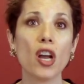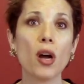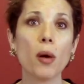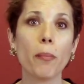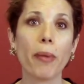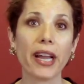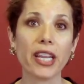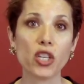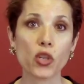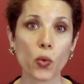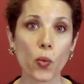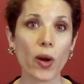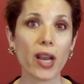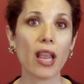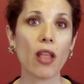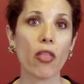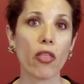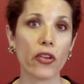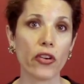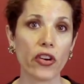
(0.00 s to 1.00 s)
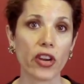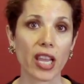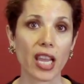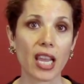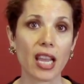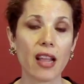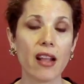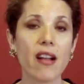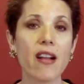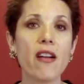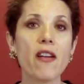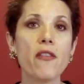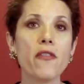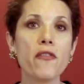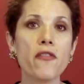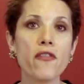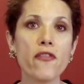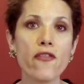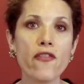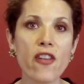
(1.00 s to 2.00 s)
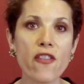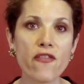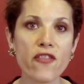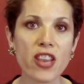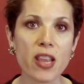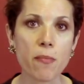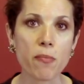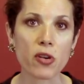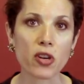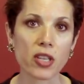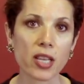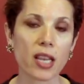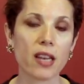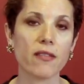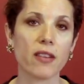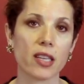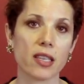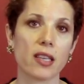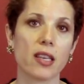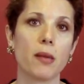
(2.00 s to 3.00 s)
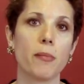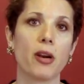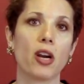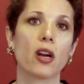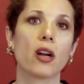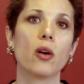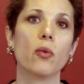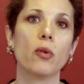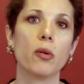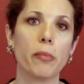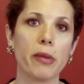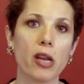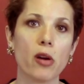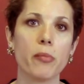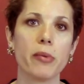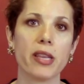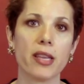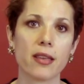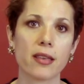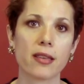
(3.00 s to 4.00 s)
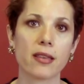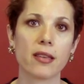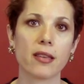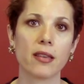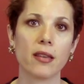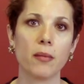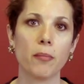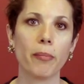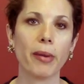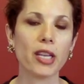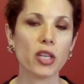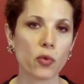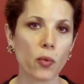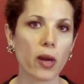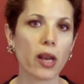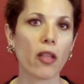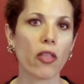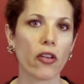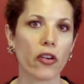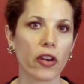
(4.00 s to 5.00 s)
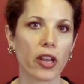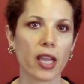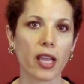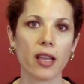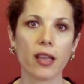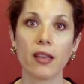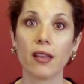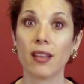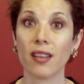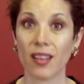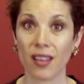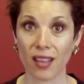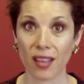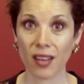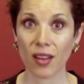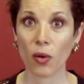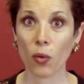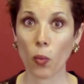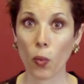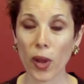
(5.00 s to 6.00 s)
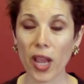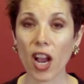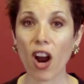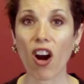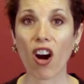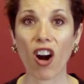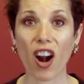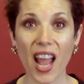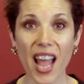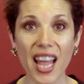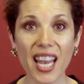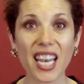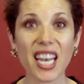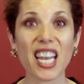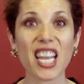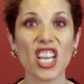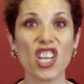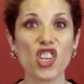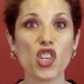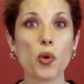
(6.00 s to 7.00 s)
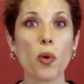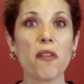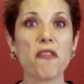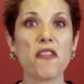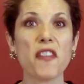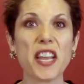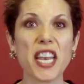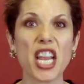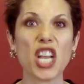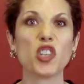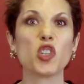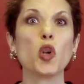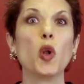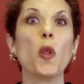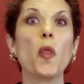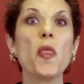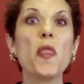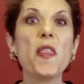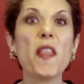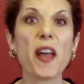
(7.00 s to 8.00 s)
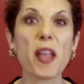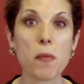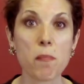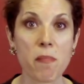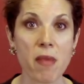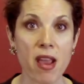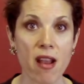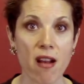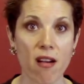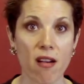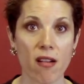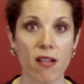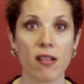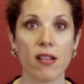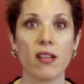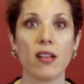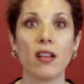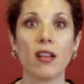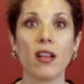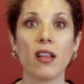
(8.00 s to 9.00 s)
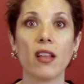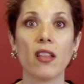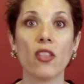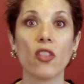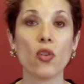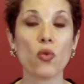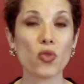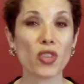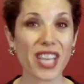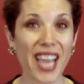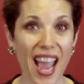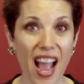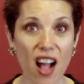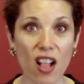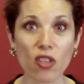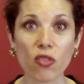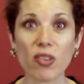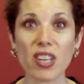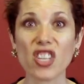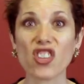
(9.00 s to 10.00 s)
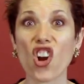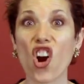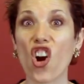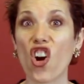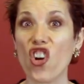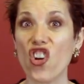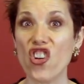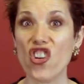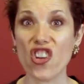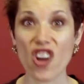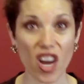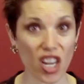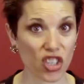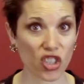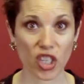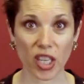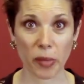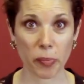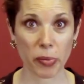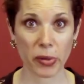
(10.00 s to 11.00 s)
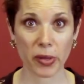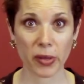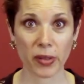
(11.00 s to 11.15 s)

By 2030, 50% of us in America will be obese. By 2030. We are headed into a financial nightmare. Those calories are not cheap.